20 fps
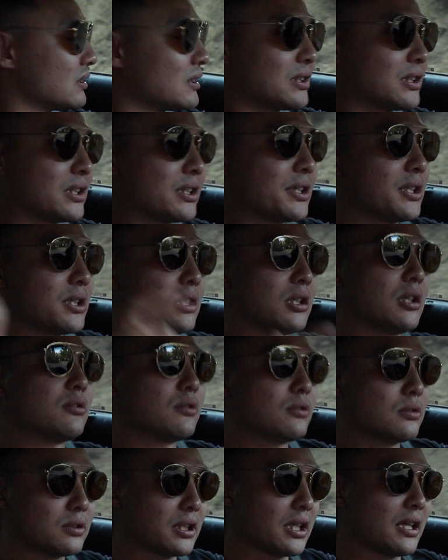You
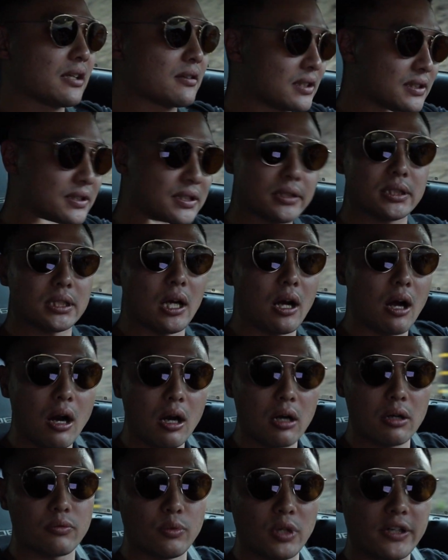know, this is a
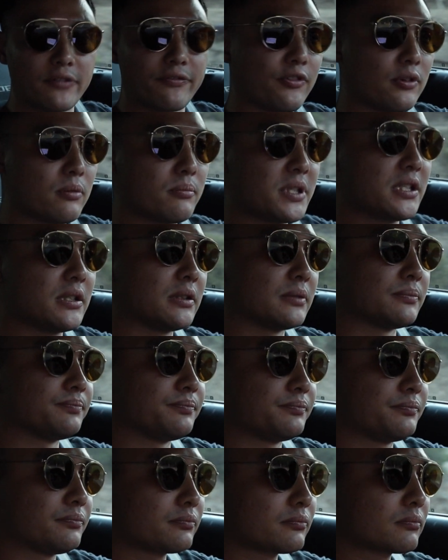hard one for me.
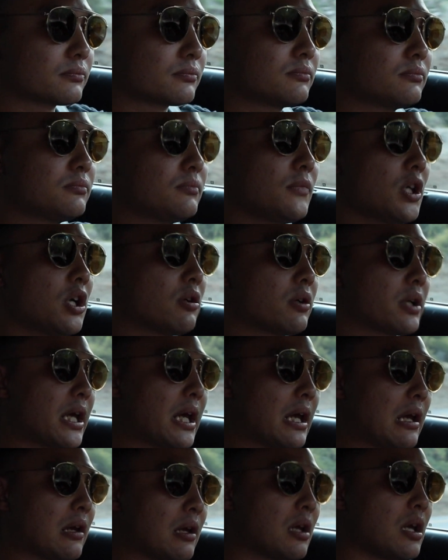
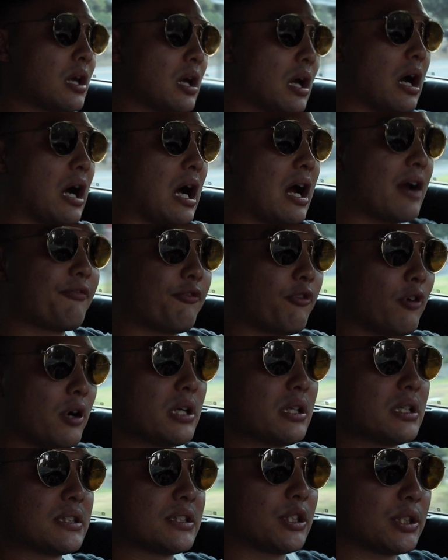Okay, I've
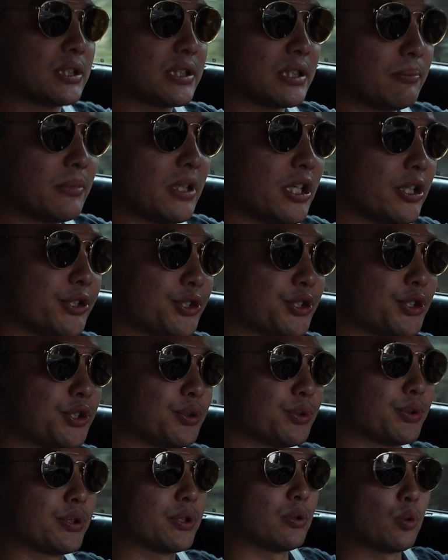run into some
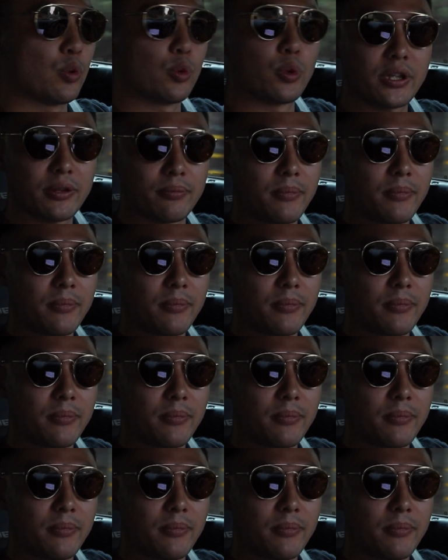issues with